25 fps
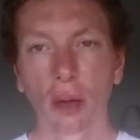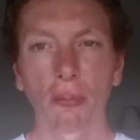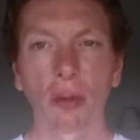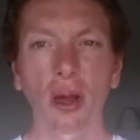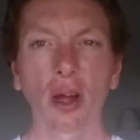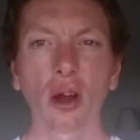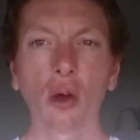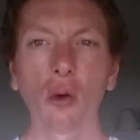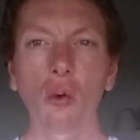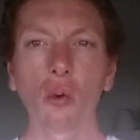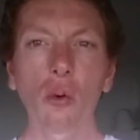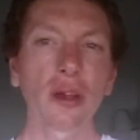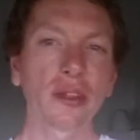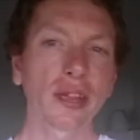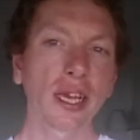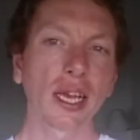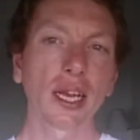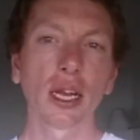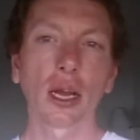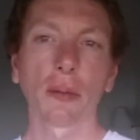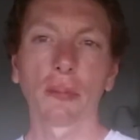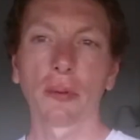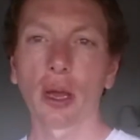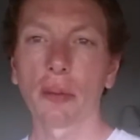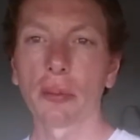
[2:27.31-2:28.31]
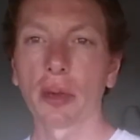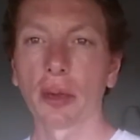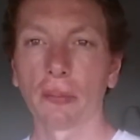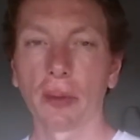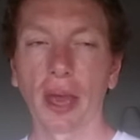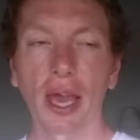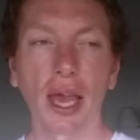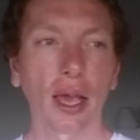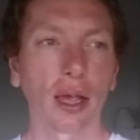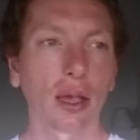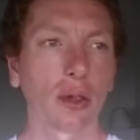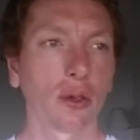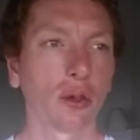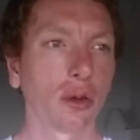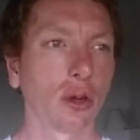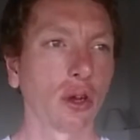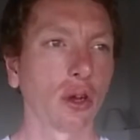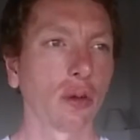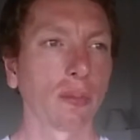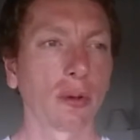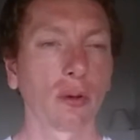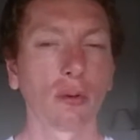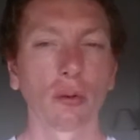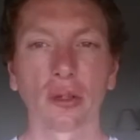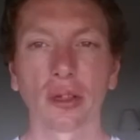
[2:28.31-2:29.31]
But I always end up coming back, you
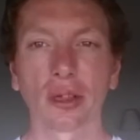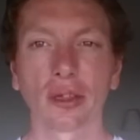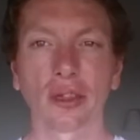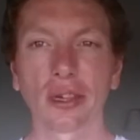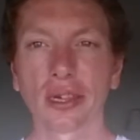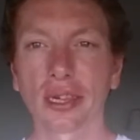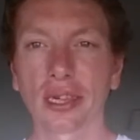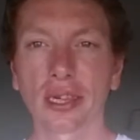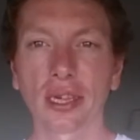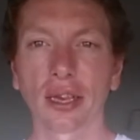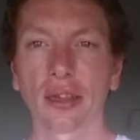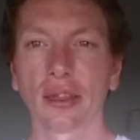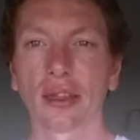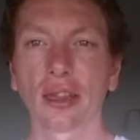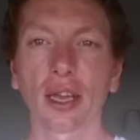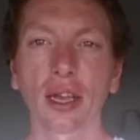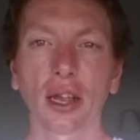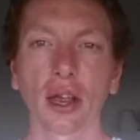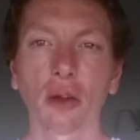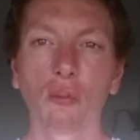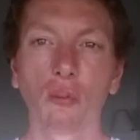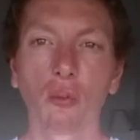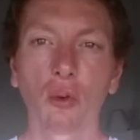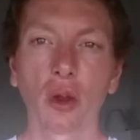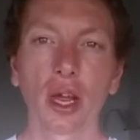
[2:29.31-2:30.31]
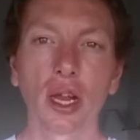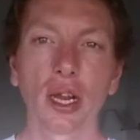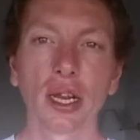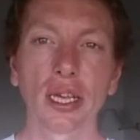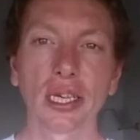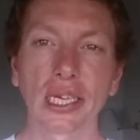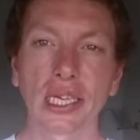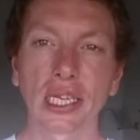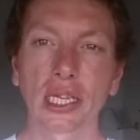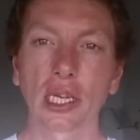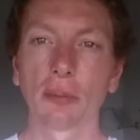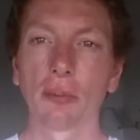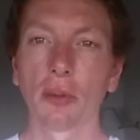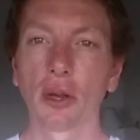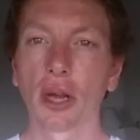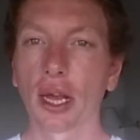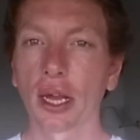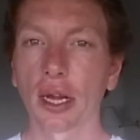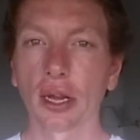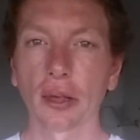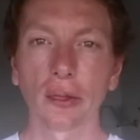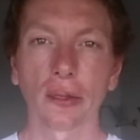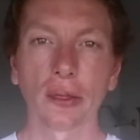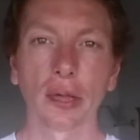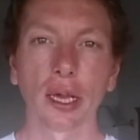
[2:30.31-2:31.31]
know, because it's like a really
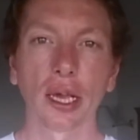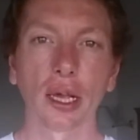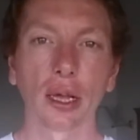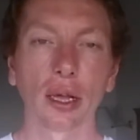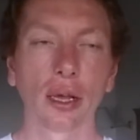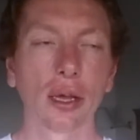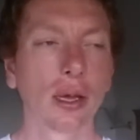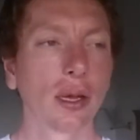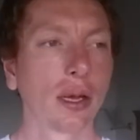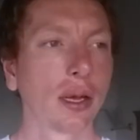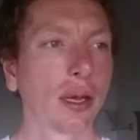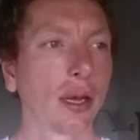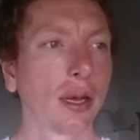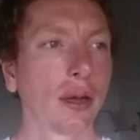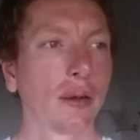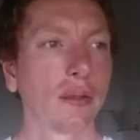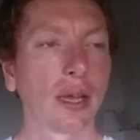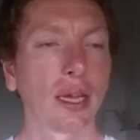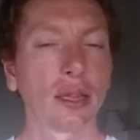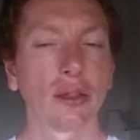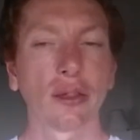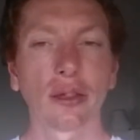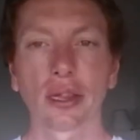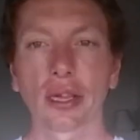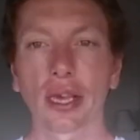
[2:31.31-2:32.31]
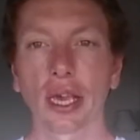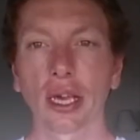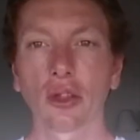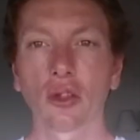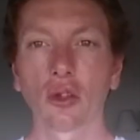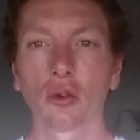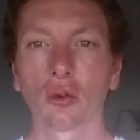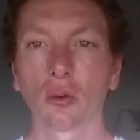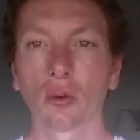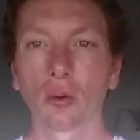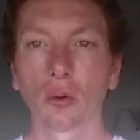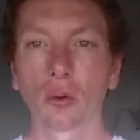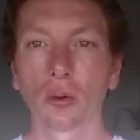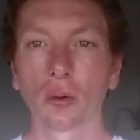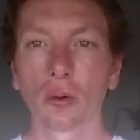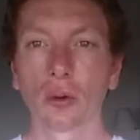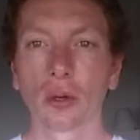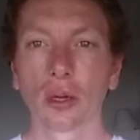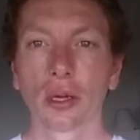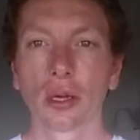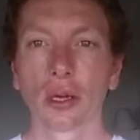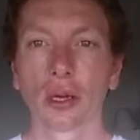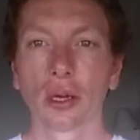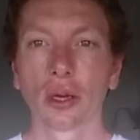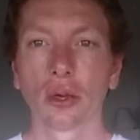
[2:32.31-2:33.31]
stimulating thing that just gets
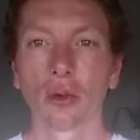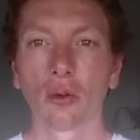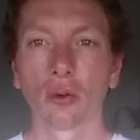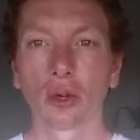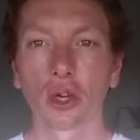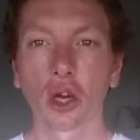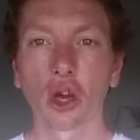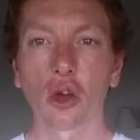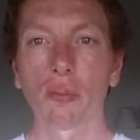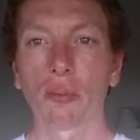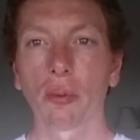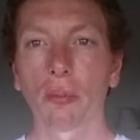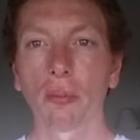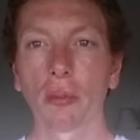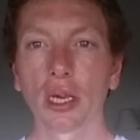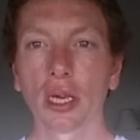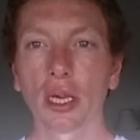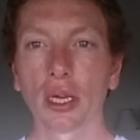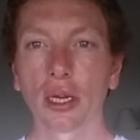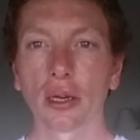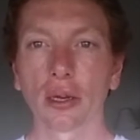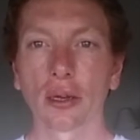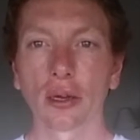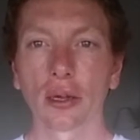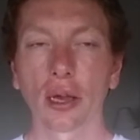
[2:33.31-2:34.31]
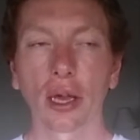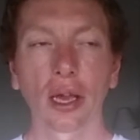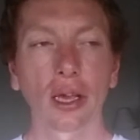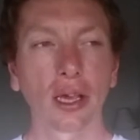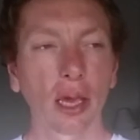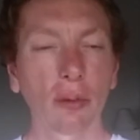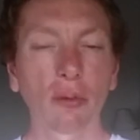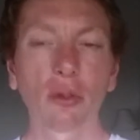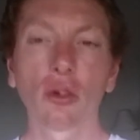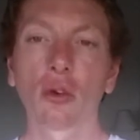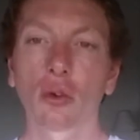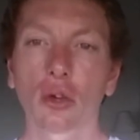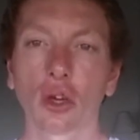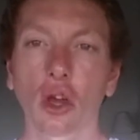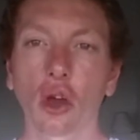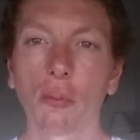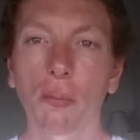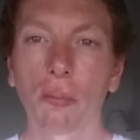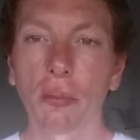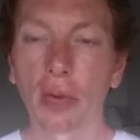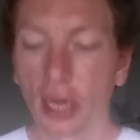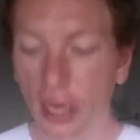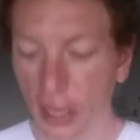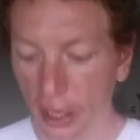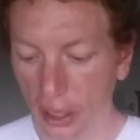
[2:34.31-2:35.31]
your dopamine, it gives you your
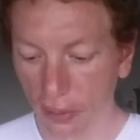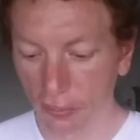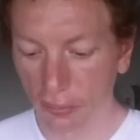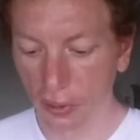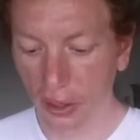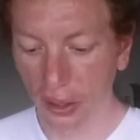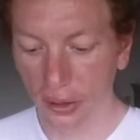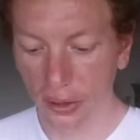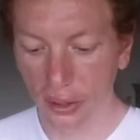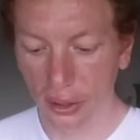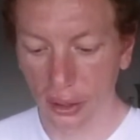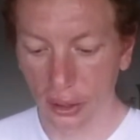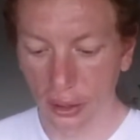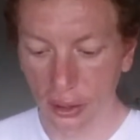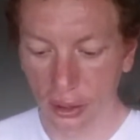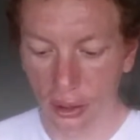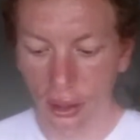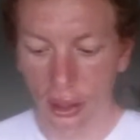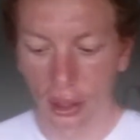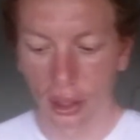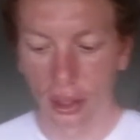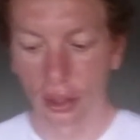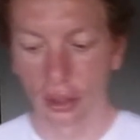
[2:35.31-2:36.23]
dopamine hit, basically.